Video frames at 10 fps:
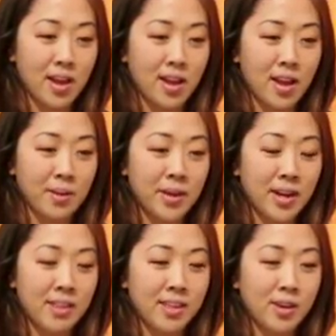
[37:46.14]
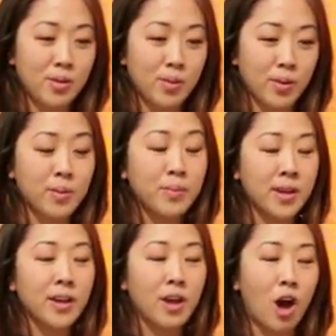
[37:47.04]
I mean, I think it
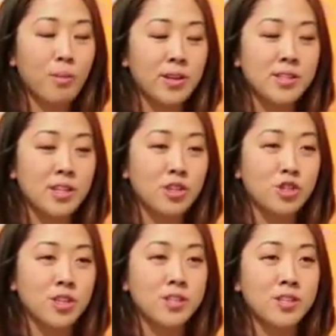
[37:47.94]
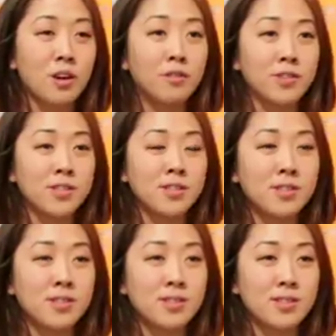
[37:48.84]
being a communist country itself
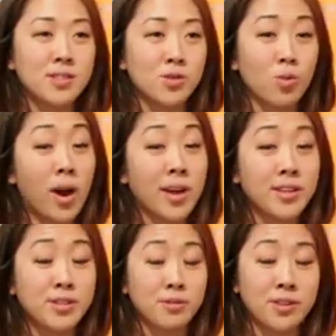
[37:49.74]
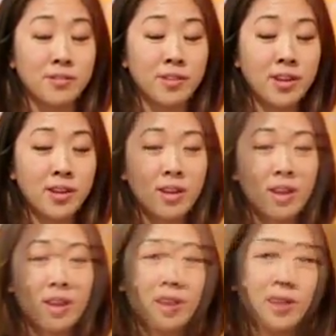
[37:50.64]
is why it's so different.
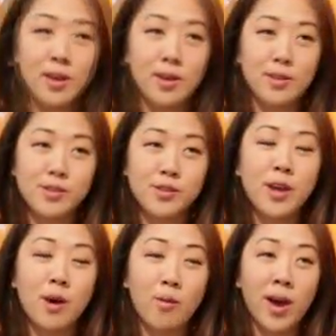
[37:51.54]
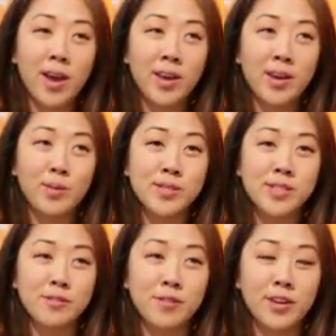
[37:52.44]
So yeah, why it was
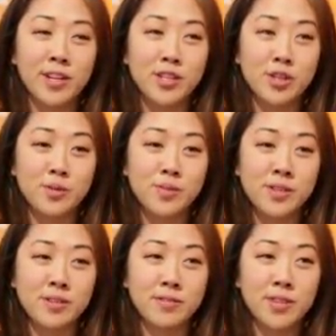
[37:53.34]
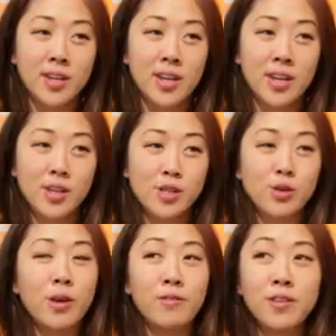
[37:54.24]
different in terms of, so
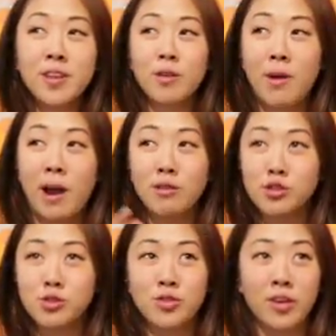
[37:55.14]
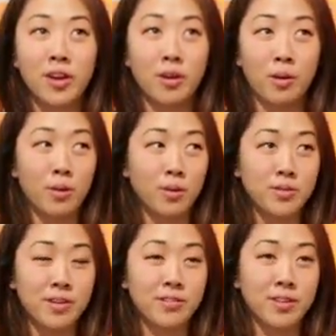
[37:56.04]
everything around you is very old.
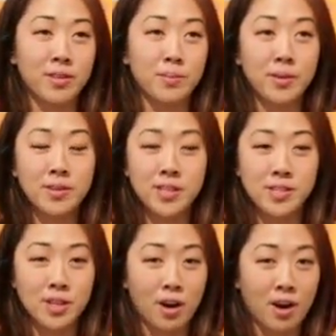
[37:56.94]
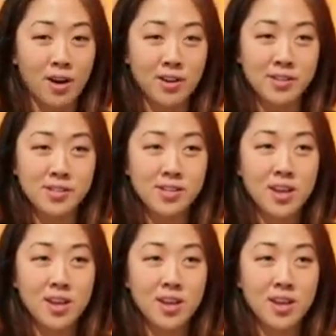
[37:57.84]
The buildings, the cars,